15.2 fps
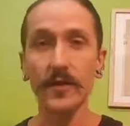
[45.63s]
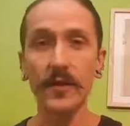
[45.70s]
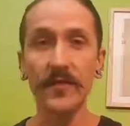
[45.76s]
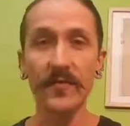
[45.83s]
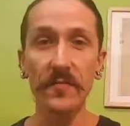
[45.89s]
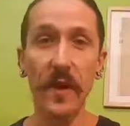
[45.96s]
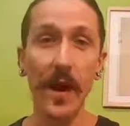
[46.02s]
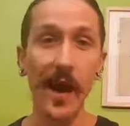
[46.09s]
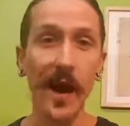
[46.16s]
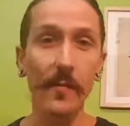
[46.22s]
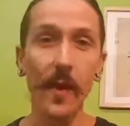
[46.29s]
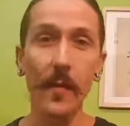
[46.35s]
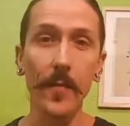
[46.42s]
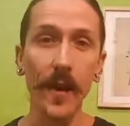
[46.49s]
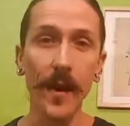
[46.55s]
to lift my
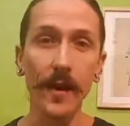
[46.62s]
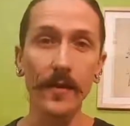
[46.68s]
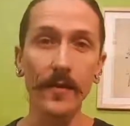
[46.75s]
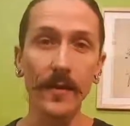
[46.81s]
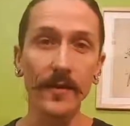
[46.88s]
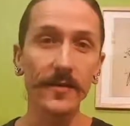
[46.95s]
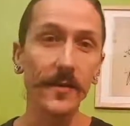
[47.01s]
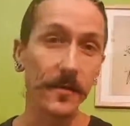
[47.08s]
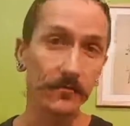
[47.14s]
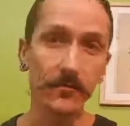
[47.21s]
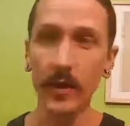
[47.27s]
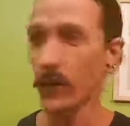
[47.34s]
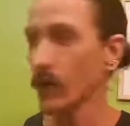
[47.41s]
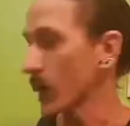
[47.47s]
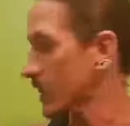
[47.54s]
arm up and it's
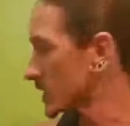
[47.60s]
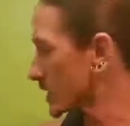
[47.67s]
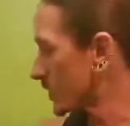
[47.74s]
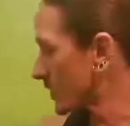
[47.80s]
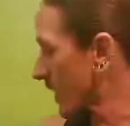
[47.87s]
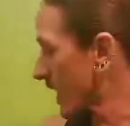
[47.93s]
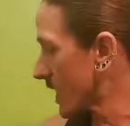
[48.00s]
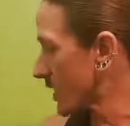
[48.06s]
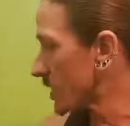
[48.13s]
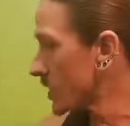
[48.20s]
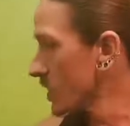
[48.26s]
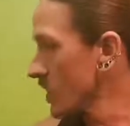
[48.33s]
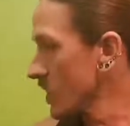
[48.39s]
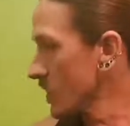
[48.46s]
in a great deal of pain.